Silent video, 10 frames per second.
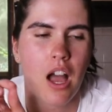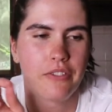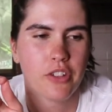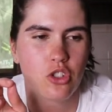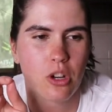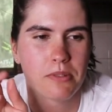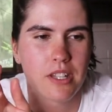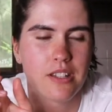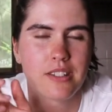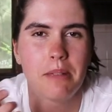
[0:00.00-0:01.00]
a few drops
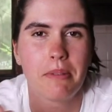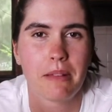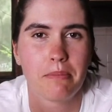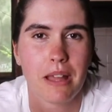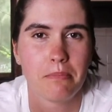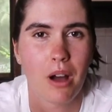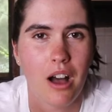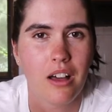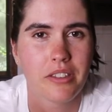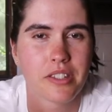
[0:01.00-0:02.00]
in, say, like my
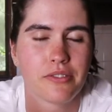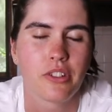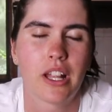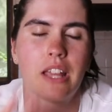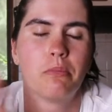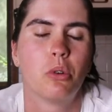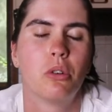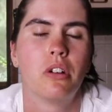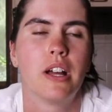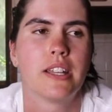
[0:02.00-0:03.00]
baths, for like a
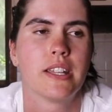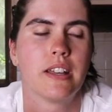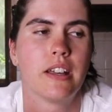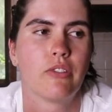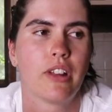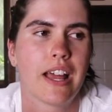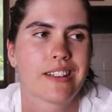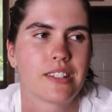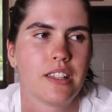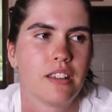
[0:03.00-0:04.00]
more
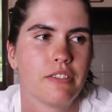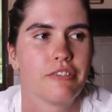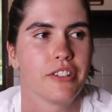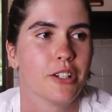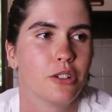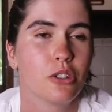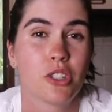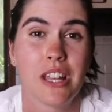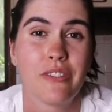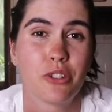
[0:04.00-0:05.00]
relaxing feel,
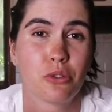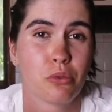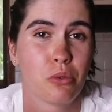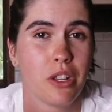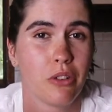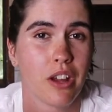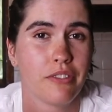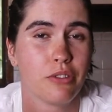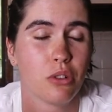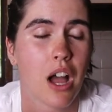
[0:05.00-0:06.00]
because lavender is really
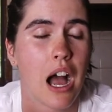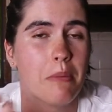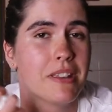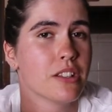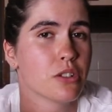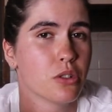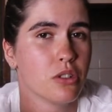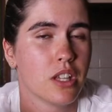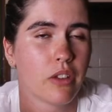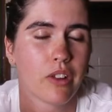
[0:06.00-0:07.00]
great for calming and
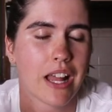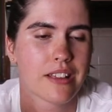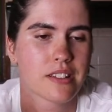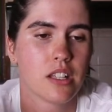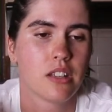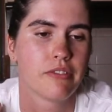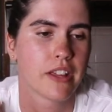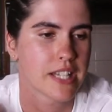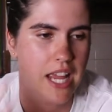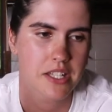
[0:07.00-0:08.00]
soothing and relaxing.
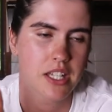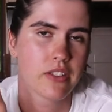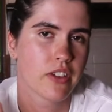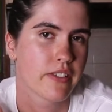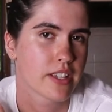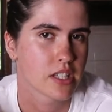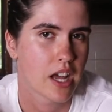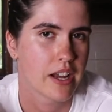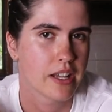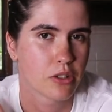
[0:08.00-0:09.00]
Fantastic if you have
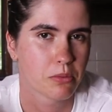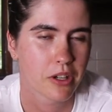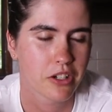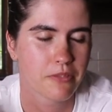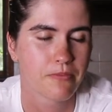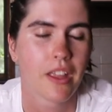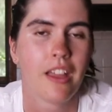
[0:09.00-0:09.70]
anxiety or depression.